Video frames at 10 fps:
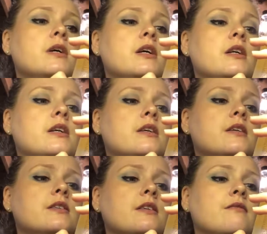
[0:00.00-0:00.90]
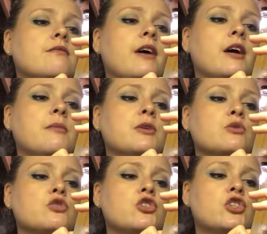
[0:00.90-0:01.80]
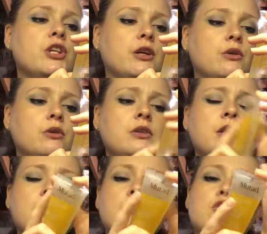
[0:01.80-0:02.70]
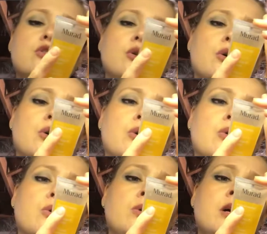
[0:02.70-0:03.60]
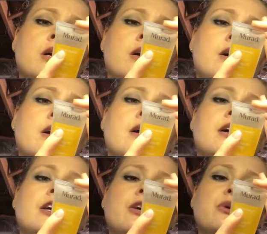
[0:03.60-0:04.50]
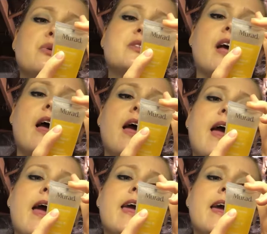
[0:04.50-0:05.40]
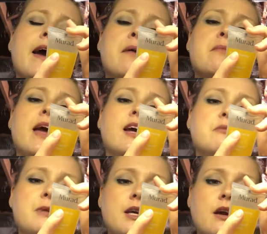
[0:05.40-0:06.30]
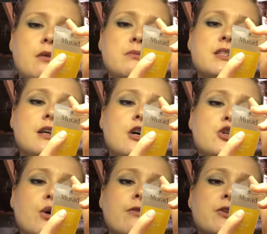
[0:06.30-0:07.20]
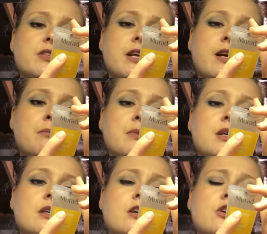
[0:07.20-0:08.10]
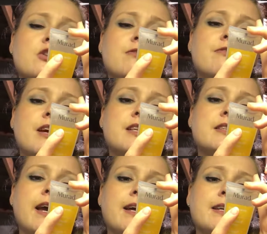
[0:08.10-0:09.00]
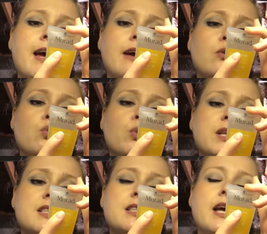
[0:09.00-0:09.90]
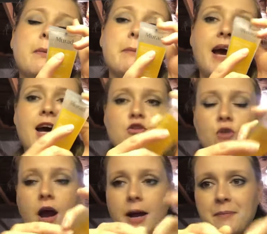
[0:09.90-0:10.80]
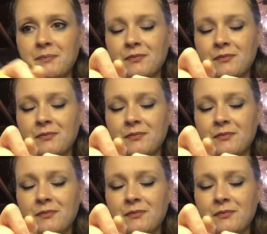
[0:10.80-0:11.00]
It is Environmental Shield, so use AM and PM, massage over, dampen face and neck, rinse and pat dry.